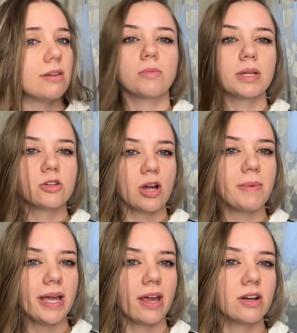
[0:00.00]
I'm going to dry my
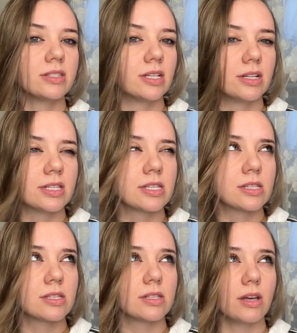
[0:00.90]
hair until
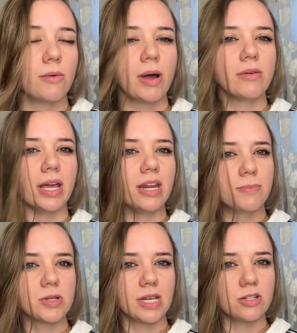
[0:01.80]
it's around 80%